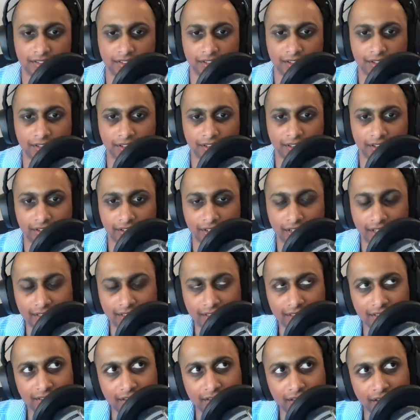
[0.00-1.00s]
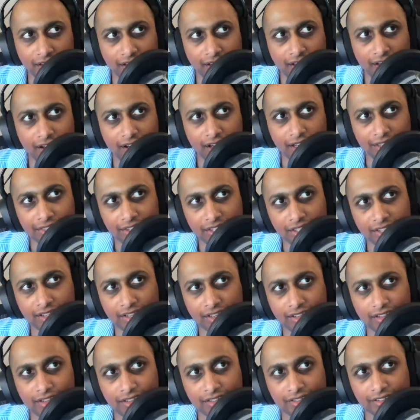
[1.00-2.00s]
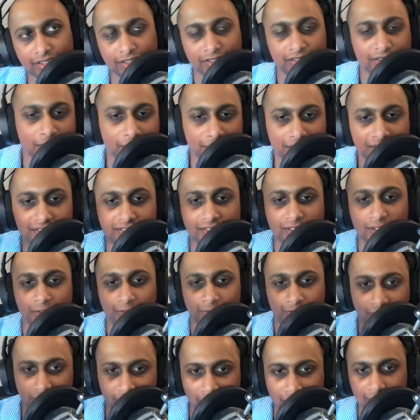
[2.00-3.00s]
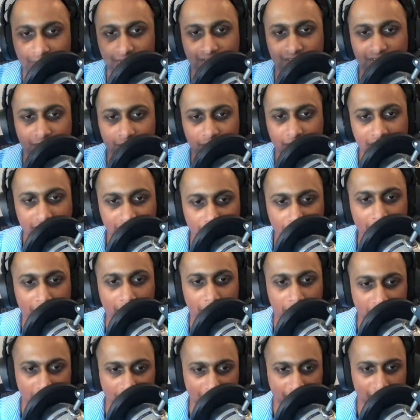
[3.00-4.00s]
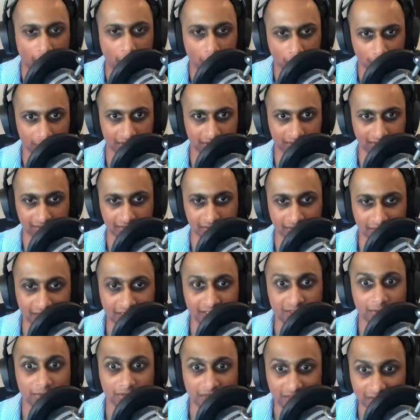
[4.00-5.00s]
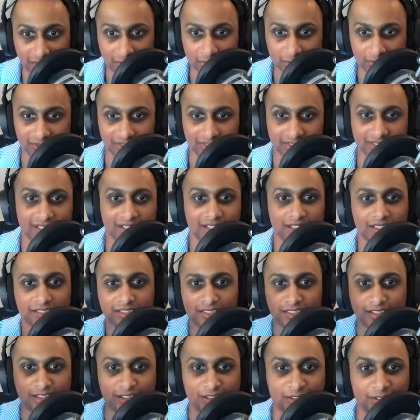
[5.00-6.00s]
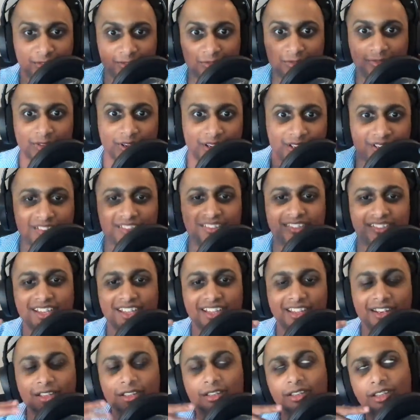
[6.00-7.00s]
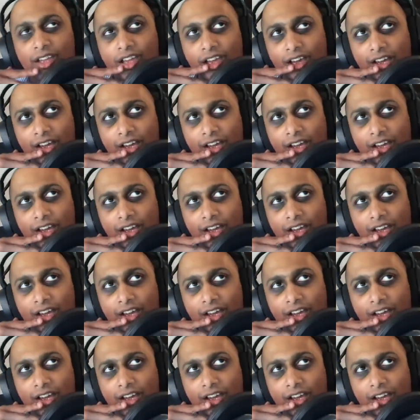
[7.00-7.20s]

Okay. And then I think so some of this stuff, like obviously you need to be a bit of a hobbyist. You need to be into it to kind of understand it.